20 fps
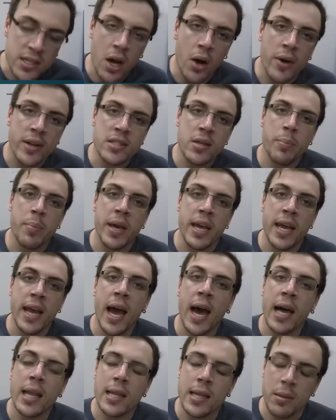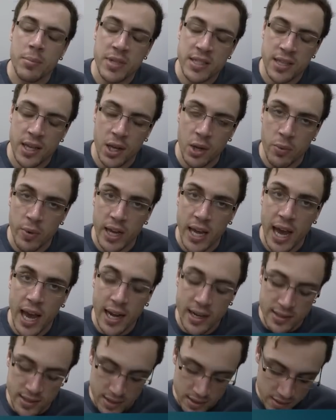going to be our limiting
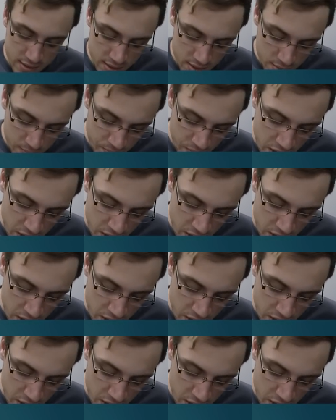reactant,